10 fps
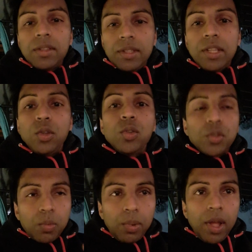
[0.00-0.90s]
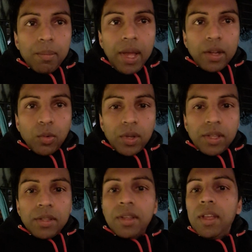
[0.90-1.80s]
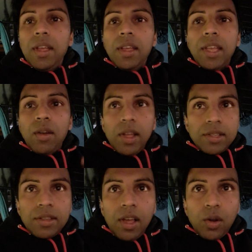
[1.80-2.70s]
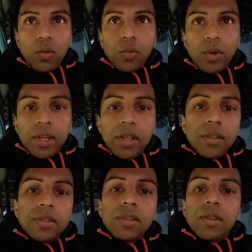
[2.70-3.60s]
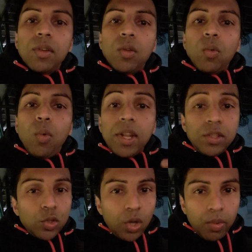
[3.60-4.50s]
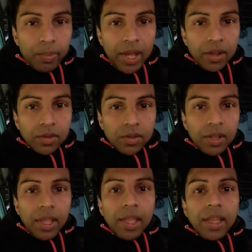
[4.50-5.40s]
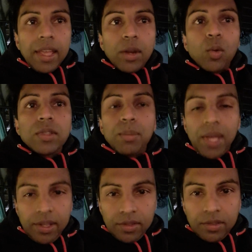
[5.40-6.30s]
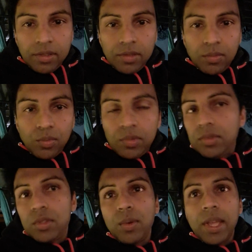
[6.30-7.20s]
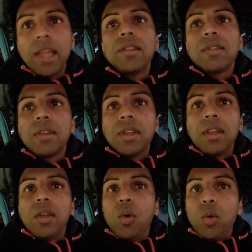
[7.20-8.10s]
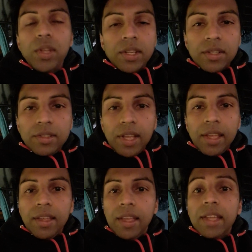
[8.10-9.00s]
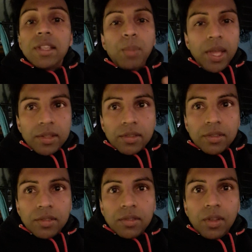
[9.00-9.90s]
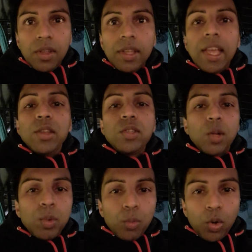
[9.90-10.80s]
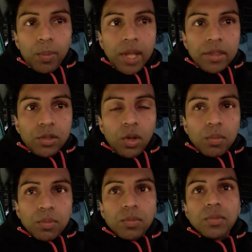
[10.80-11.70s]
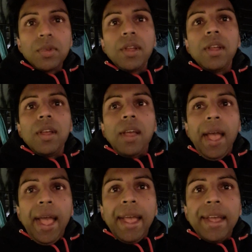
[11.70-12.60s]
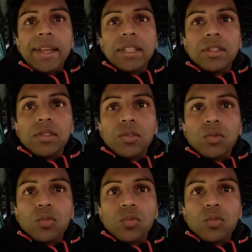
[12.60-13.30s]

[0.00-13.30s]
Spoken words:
Then you just reply back with, "Can I start off with, what is your job about?" It all depends. So again, or you can just say, "It depends. Can you tell me more about the job?" And